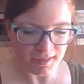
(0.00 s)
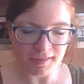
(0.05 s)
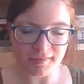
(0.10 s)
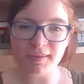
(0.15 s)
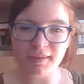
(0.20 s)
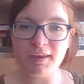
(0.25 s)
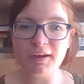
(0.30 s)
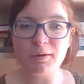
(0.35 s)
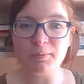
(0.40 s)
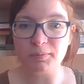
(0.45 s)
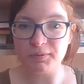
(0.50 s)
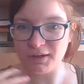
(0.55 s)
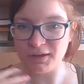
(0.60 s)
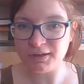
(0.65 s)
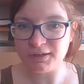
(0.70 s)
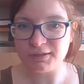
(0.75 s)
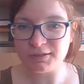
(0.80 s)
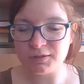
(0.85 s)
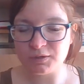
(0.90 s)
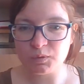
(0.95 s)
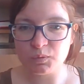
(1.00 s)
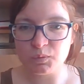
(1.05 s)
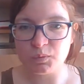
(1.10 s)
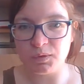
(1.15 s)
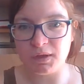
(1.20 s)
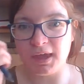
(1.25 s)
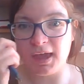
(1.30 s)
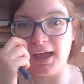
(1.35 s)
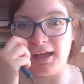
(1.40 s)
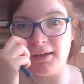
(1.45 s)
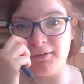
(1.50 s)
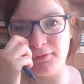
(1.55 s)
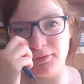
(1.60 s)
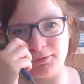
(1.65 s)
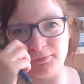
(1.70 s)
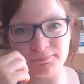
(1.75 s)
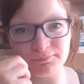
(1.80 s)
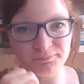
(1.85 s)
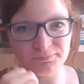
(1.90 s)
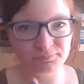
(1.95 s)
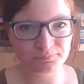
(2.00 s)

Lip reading: And then up next, we have